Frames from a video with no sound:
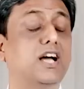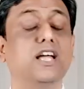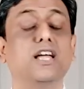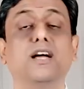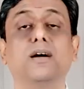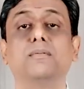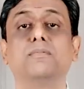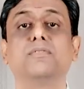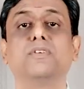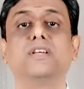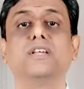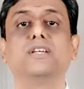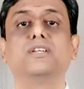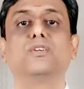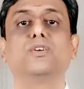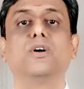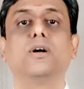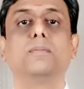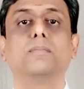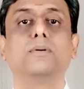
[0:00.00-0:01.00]
I'm feeling
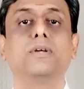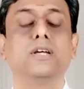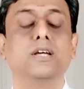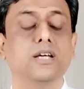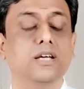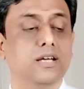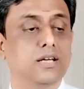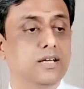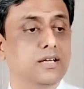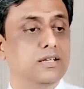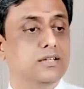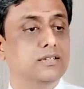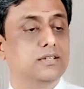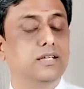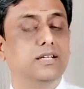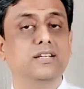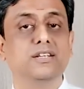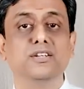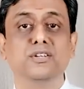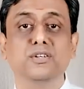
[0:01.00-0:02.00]
so happy.
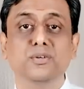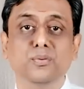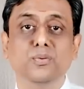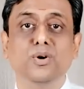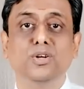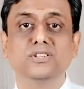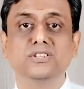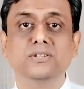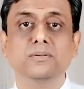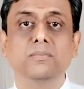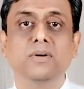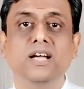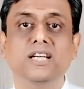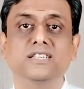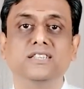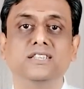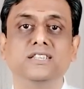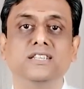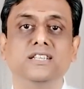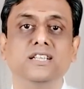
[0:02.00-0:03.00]
Then, did you watch the
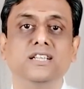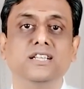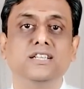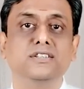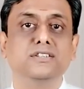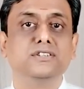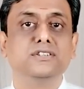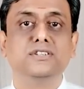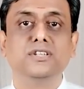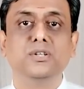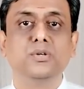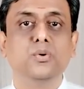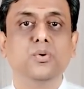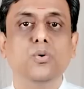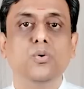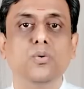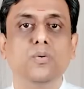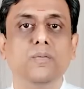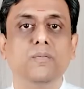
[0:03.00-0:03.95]
match? She said, no.